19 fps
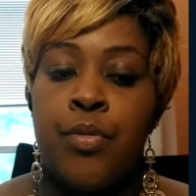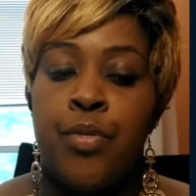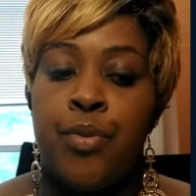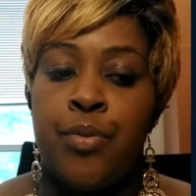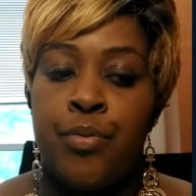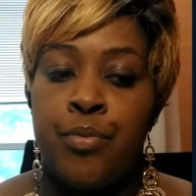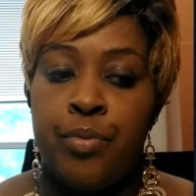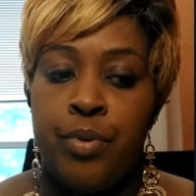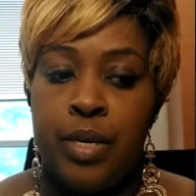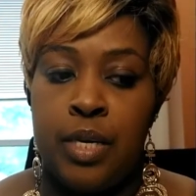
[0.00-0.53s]

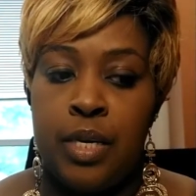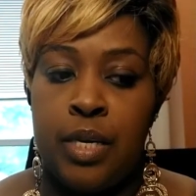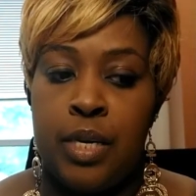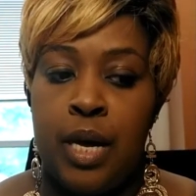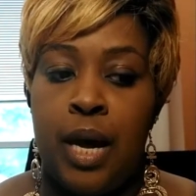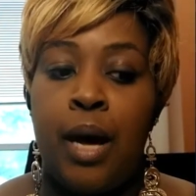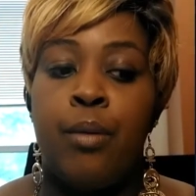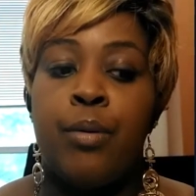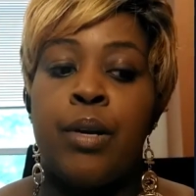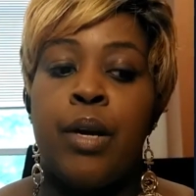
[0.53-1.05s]
3,
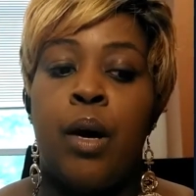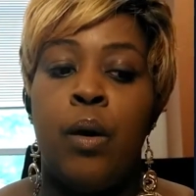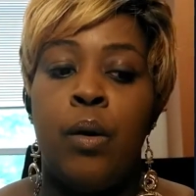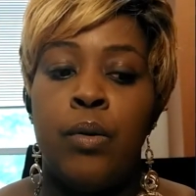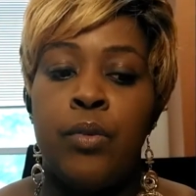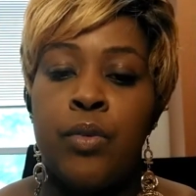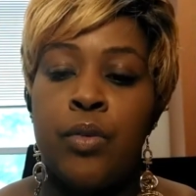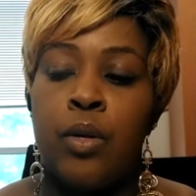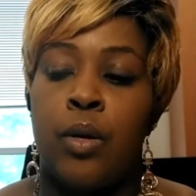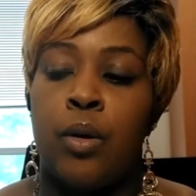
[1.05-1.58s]

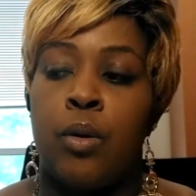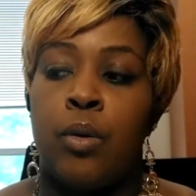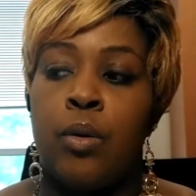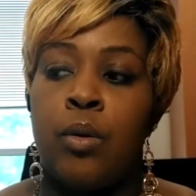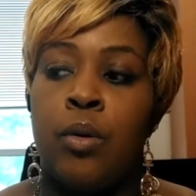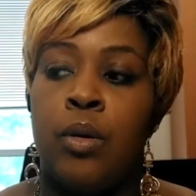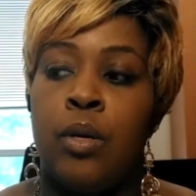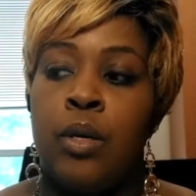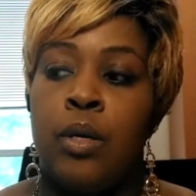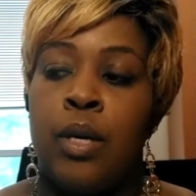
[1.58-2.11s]

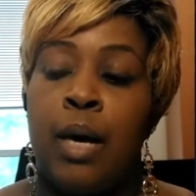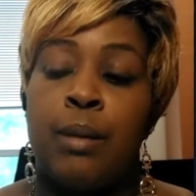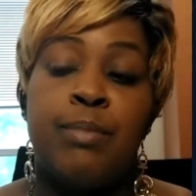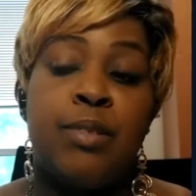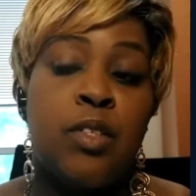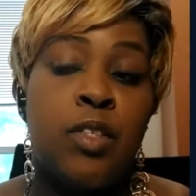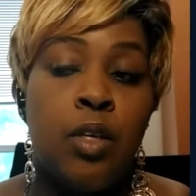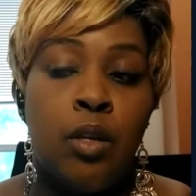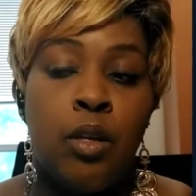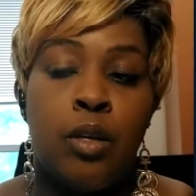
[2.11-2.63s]
I'm
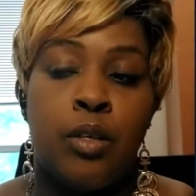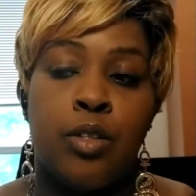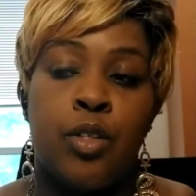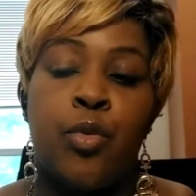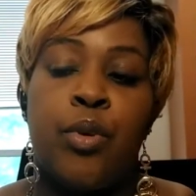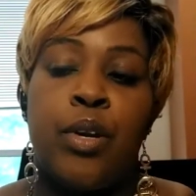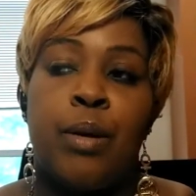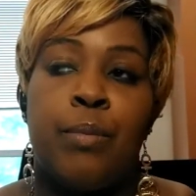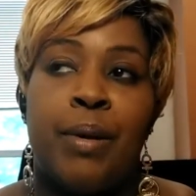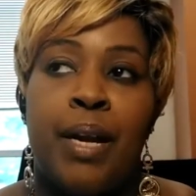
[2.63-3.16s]
still on
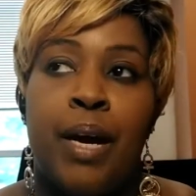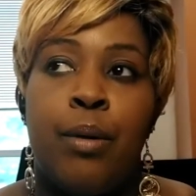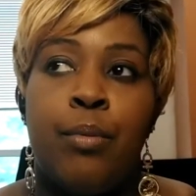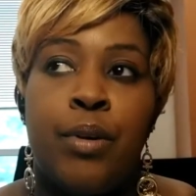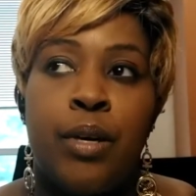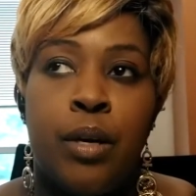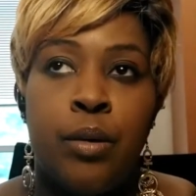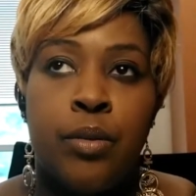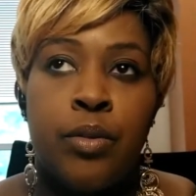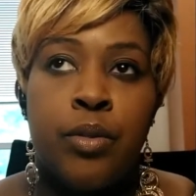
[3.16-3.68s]
3, but I would
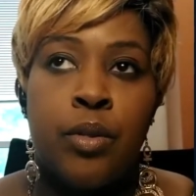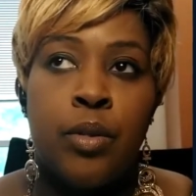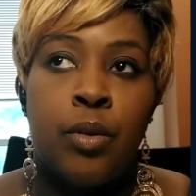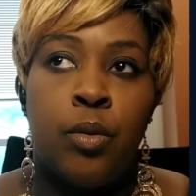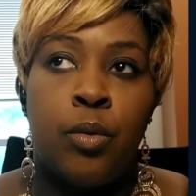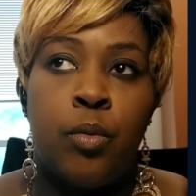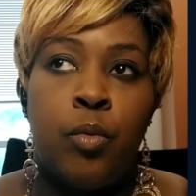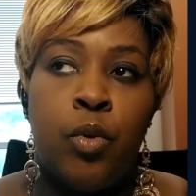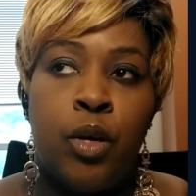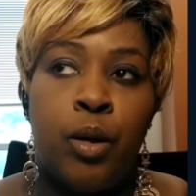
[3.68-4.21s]

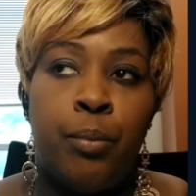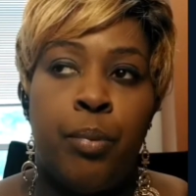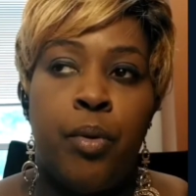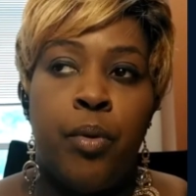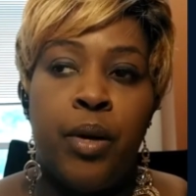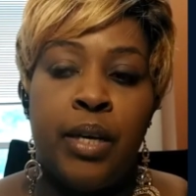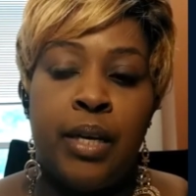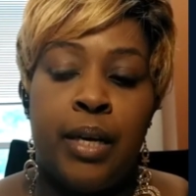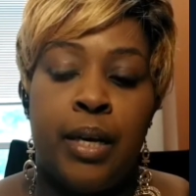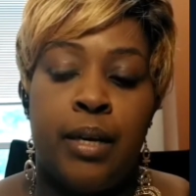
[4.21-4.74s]
also want to
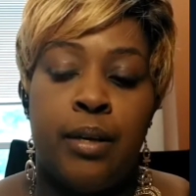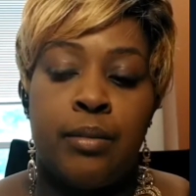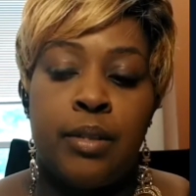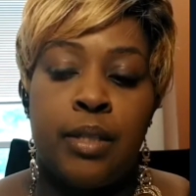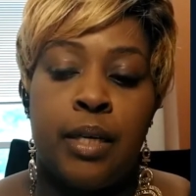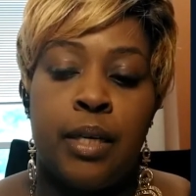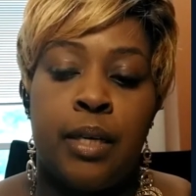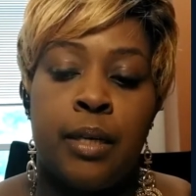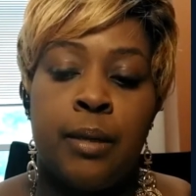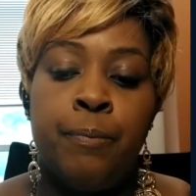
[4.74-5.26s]
point out
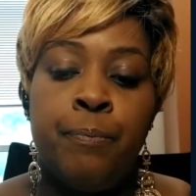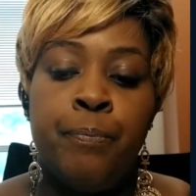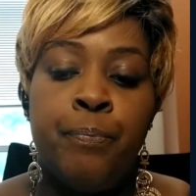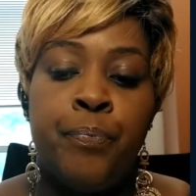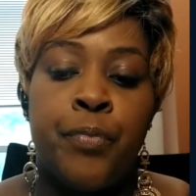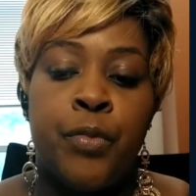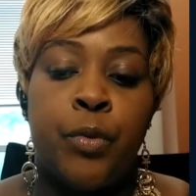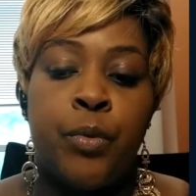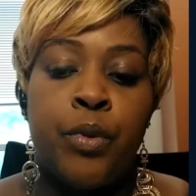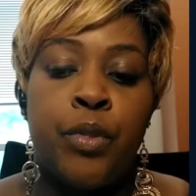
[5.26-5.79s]
that
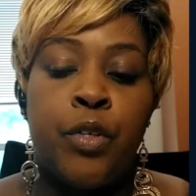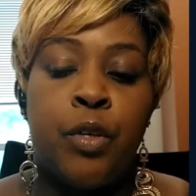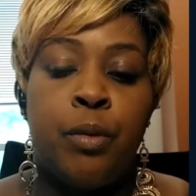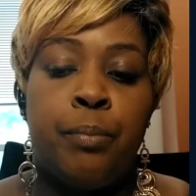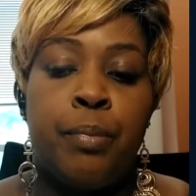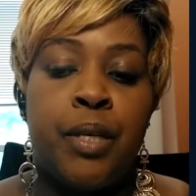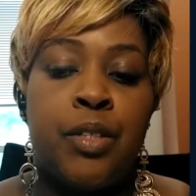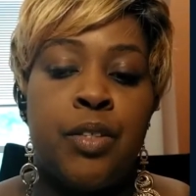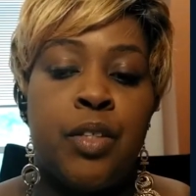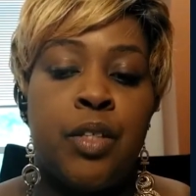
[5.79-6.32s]
with your
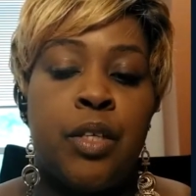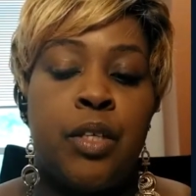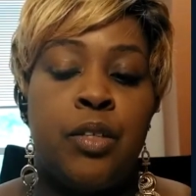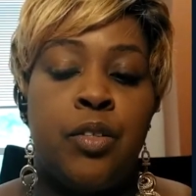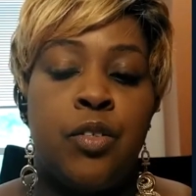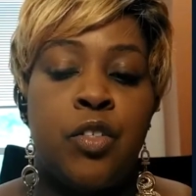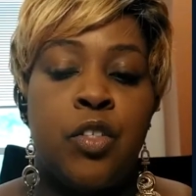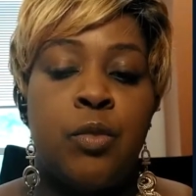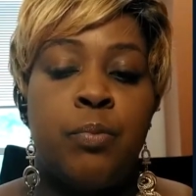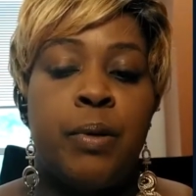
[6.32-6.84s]
budget and
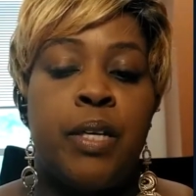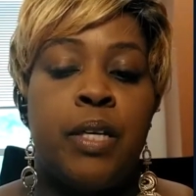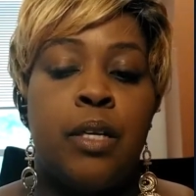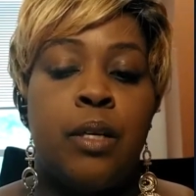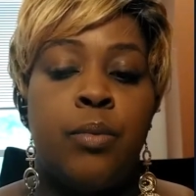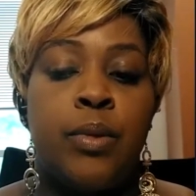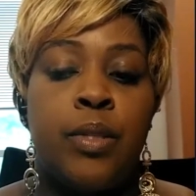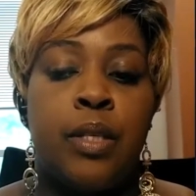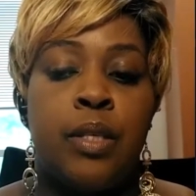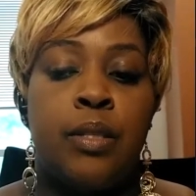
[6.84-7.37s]
your
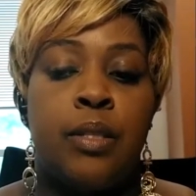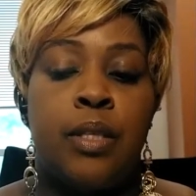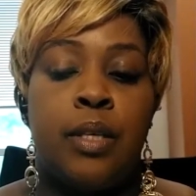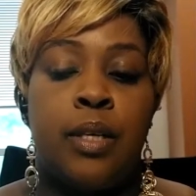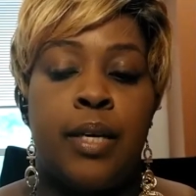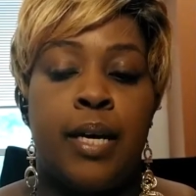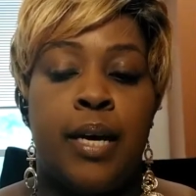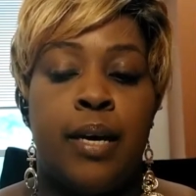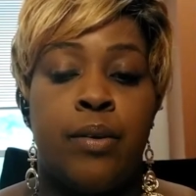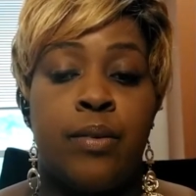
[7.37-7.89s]
spending within the
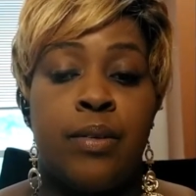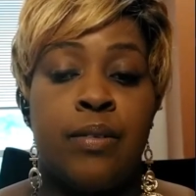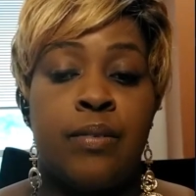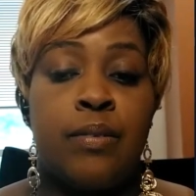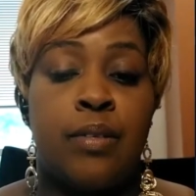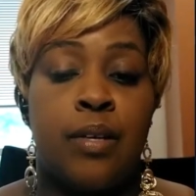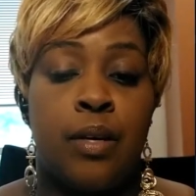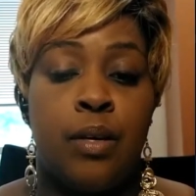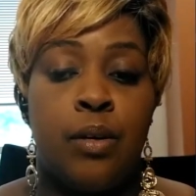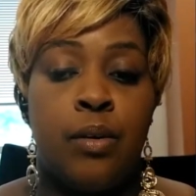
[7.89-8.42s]
account
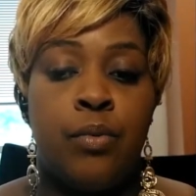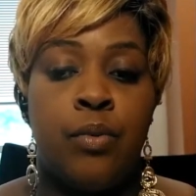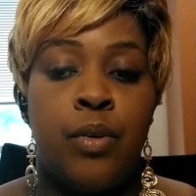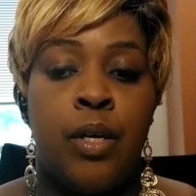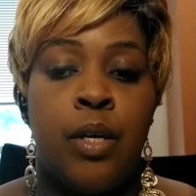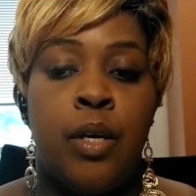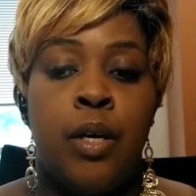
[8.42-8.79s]
itself,